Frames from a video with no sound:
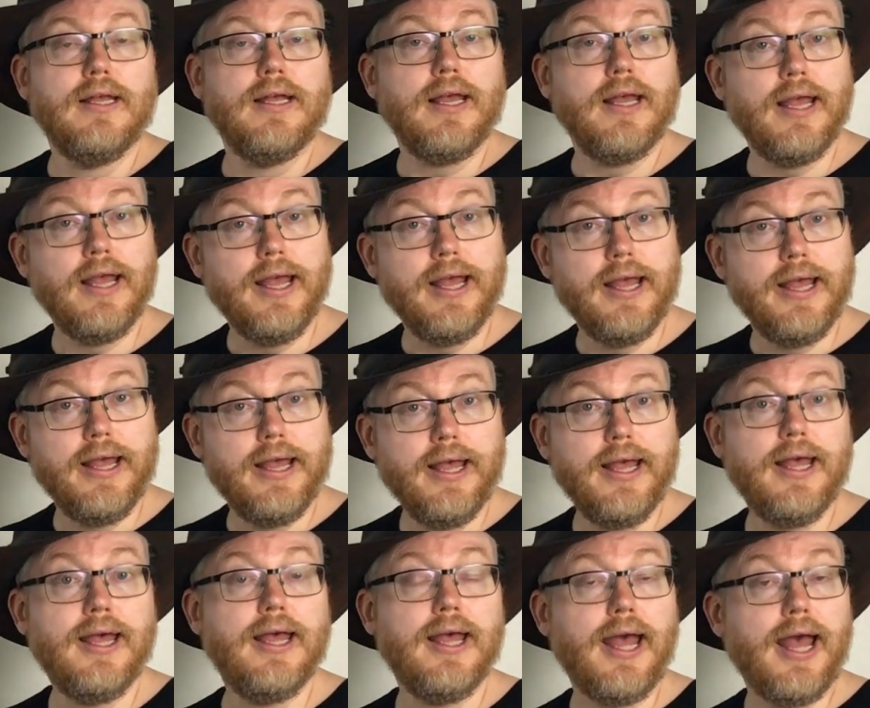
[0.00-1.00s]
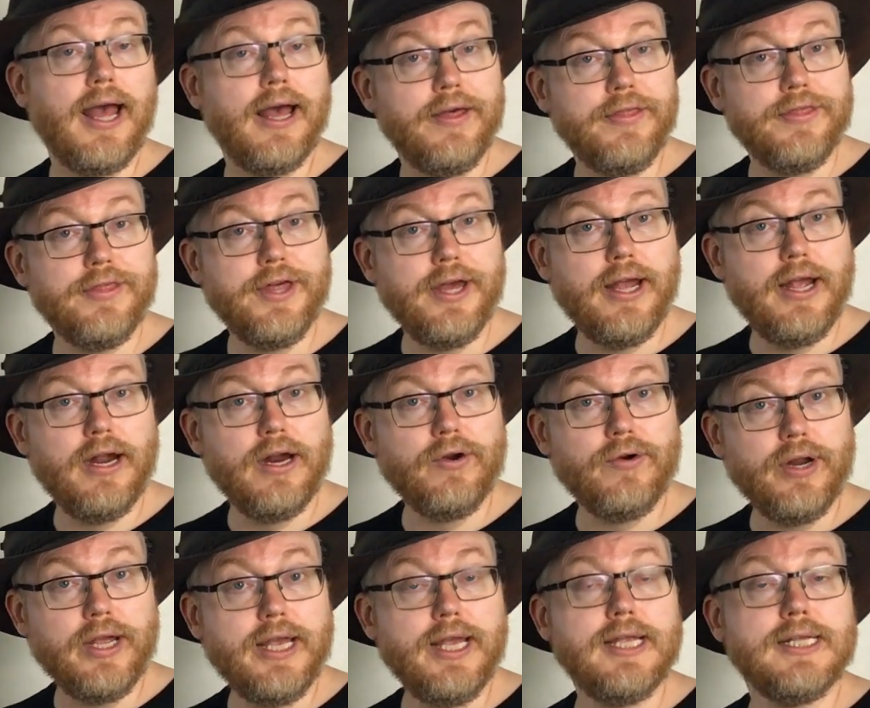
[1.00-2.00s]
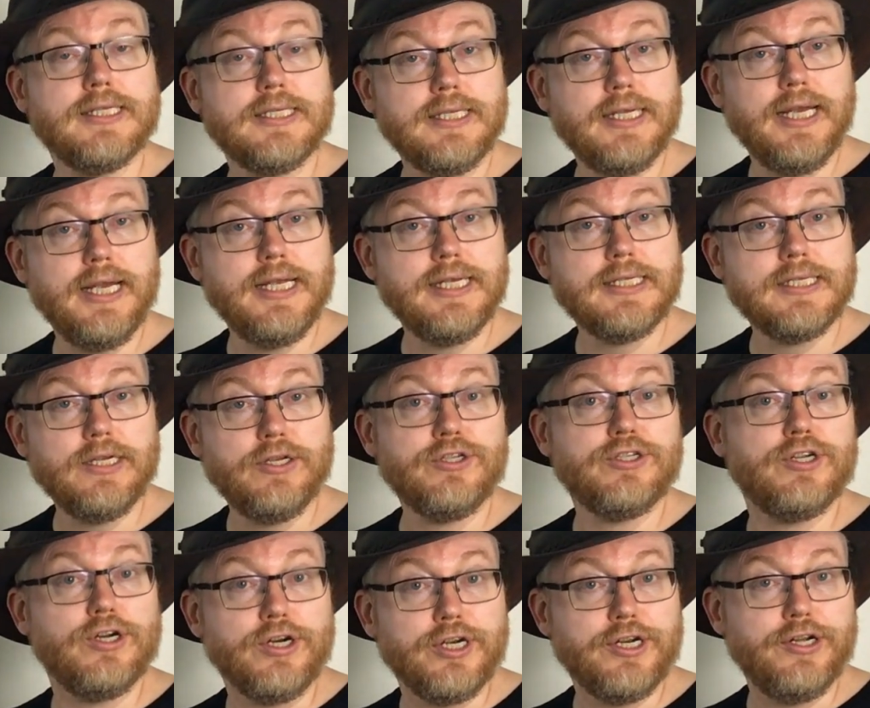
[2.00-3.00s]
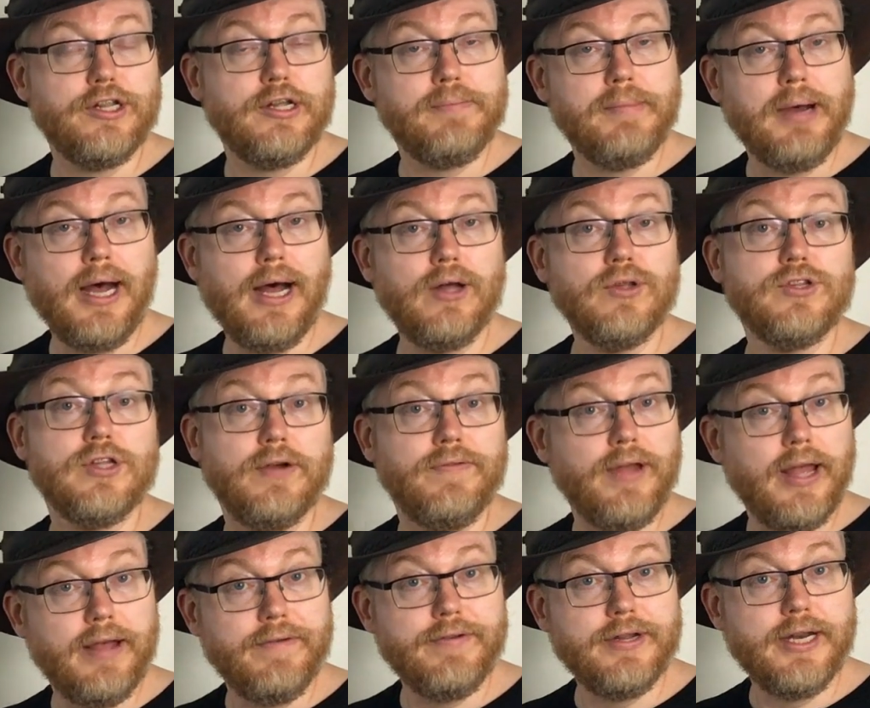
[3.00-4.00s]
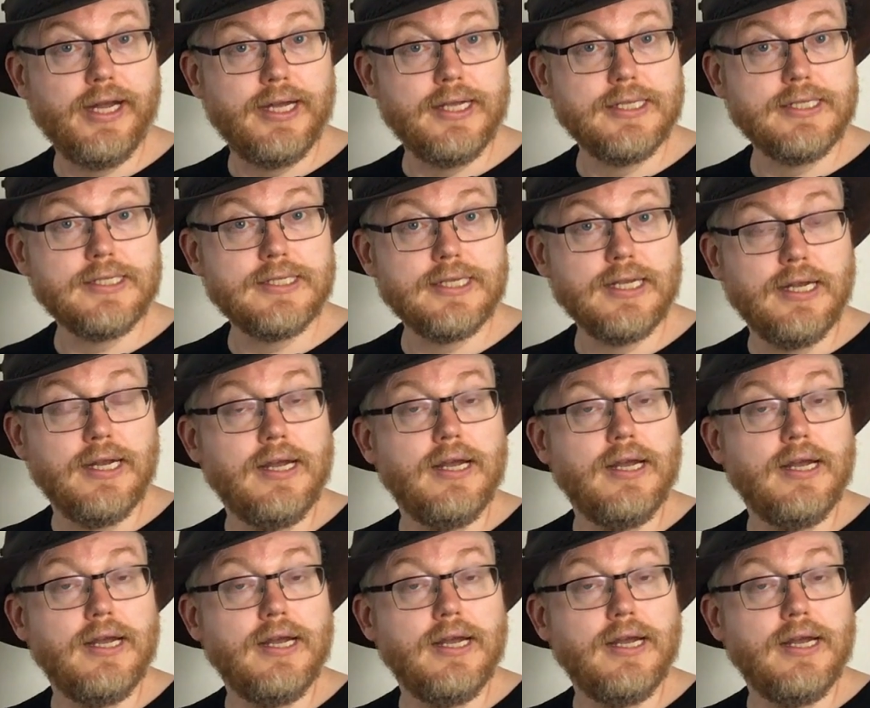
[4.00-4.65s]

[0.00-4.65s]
And there he sees a certain amount of evidence